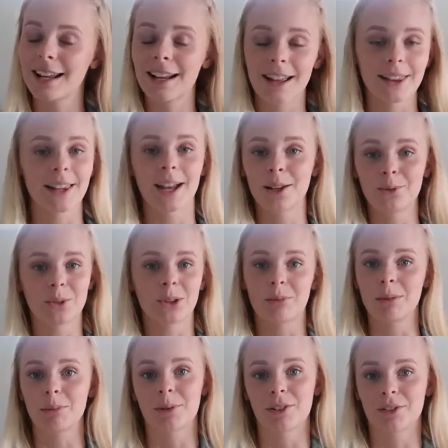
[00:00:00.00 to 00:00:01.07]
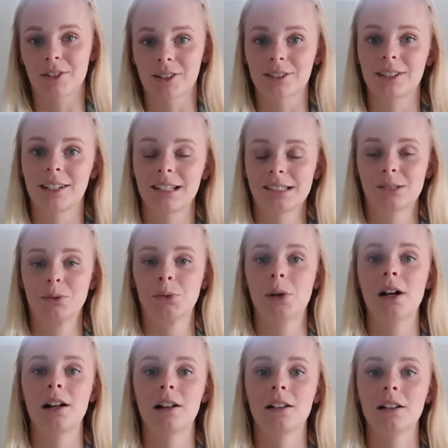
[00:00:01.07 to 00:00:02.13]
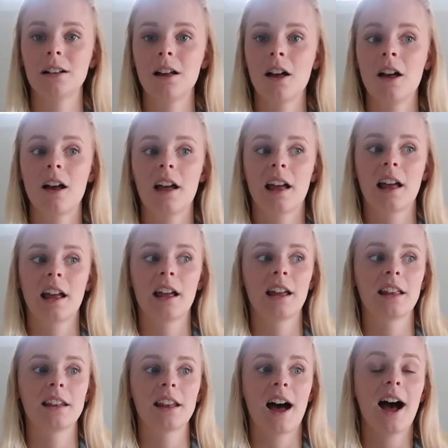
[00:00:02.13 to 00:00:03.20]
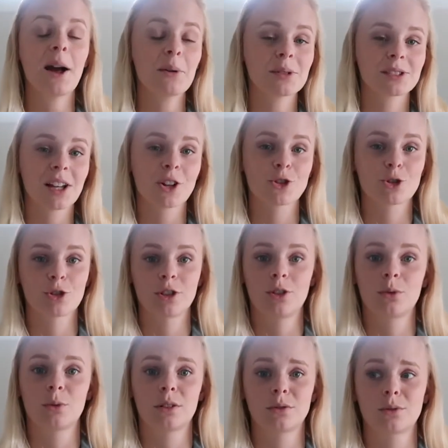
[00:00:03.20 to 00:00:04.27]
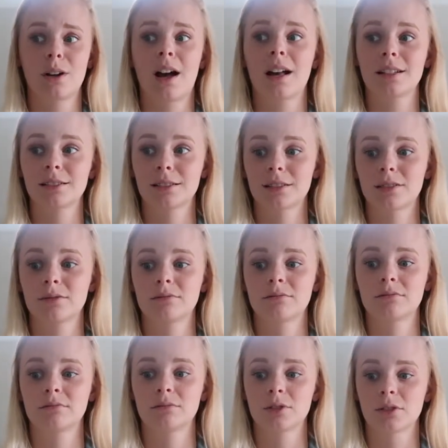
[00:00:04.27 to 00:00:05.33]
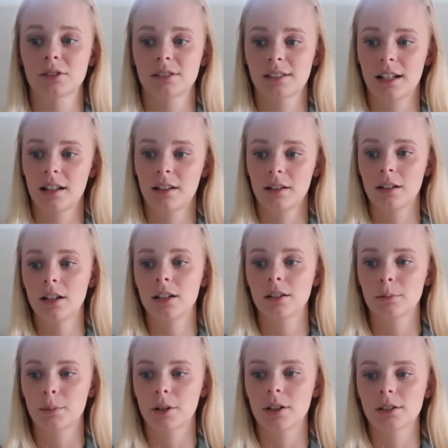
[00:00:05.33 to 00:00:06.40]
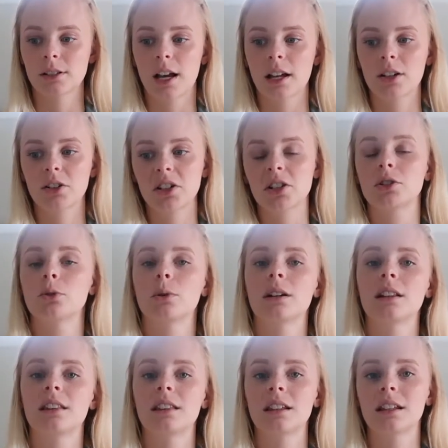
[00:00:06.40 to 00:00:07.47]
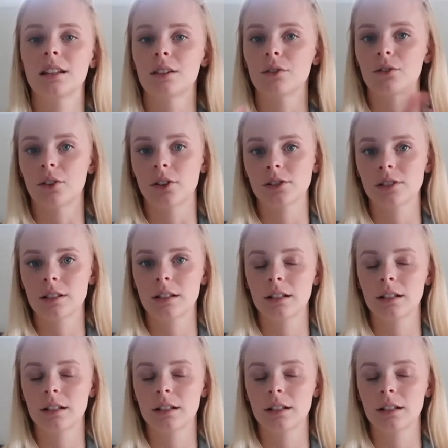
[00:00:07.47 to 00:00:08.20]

aligned with me perfectly as well. And I was actually the one to ask or send, because I couldn't do anything in the first